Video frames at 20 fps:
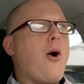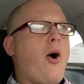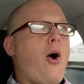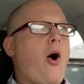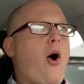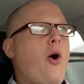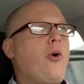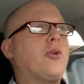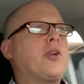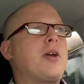
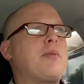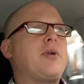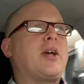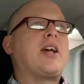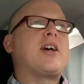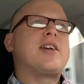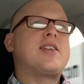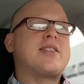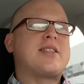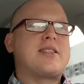only
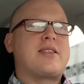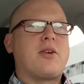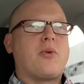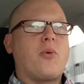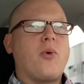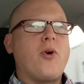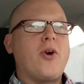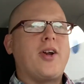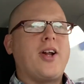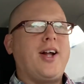because there
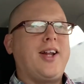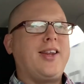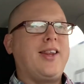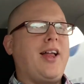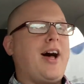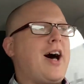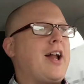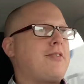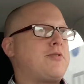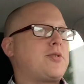weren't a
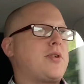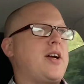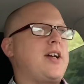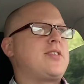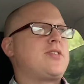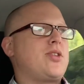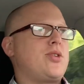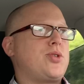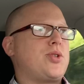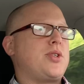lot of
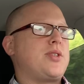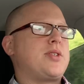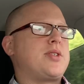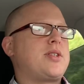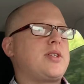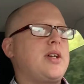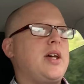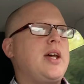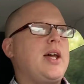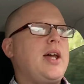
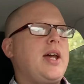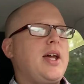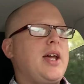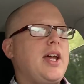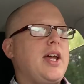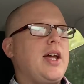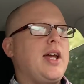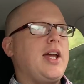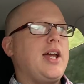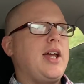transitions
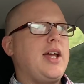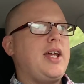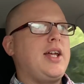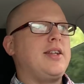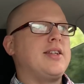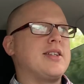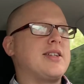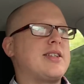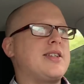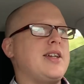
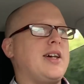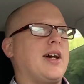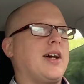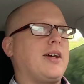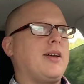in the stick.